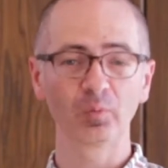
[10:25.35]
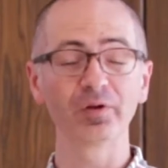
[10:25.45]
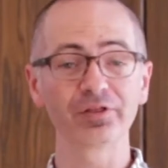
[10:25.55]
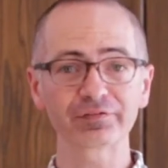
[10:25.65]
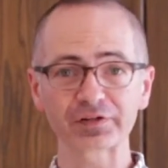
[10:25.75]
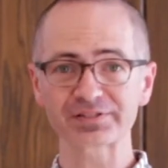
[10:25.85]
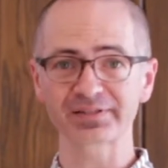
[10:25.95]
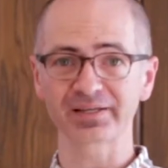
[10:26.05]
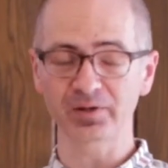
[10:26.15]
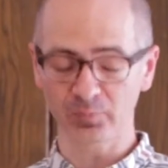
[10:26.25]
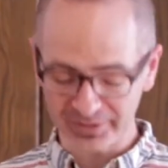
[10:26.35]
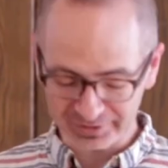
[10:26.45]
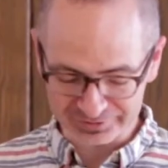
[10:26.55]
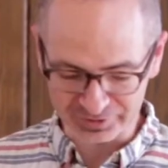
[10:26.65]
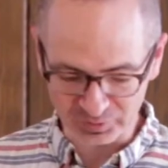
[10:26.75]
Well, the first thing that we
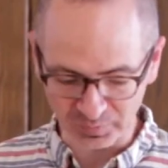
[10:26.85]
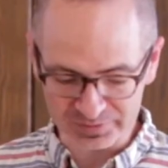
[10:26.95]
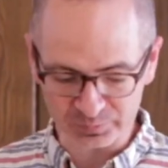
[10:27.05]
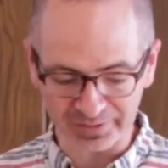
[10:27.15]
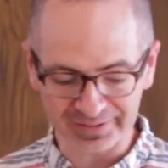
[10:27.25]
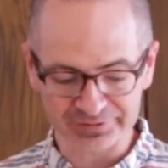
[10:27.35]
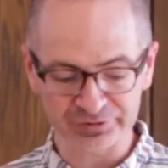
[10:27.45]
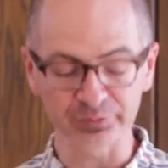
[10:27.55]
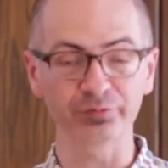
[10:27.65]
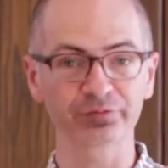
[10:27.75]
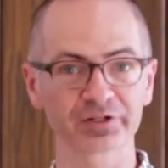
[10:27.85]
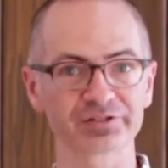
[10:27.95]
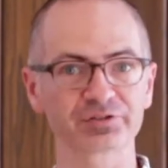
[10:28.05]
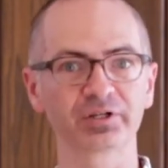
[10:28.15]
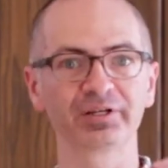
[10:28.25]
need to do is we need to
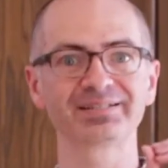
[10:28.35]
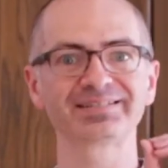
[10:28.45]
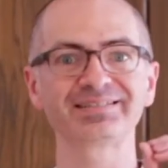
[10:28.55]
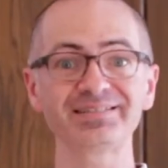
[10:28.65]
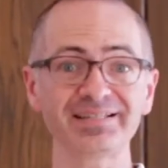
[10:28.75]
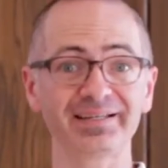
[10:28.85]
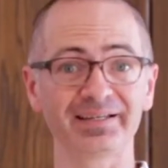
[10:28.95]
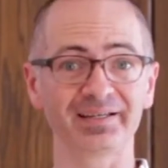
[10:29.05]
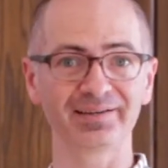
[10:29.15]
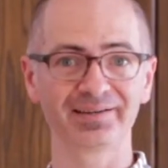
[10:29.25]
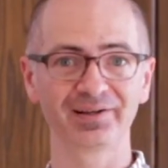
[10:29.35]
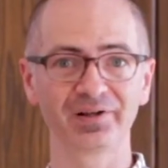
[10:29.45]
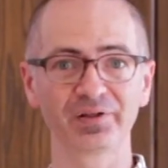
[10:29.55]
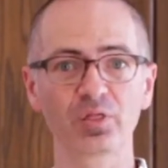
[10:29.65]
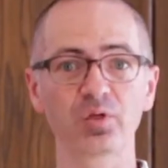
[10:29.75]
first see
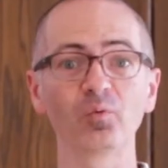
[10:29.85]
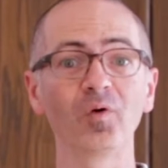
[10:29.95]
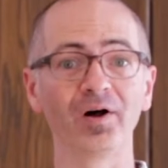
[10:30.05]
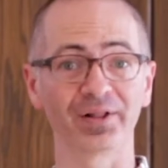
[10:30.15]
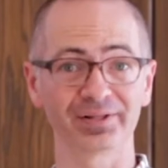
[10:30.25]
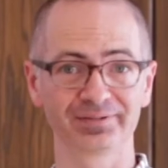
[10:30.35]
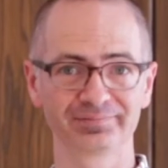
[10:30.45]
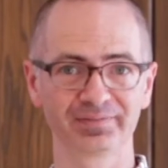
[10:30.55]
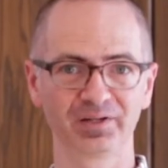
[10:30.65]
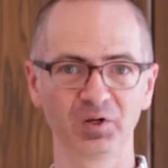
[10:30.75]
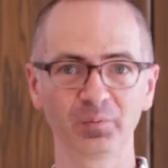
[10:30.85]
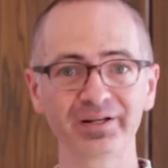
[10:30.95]
the wall.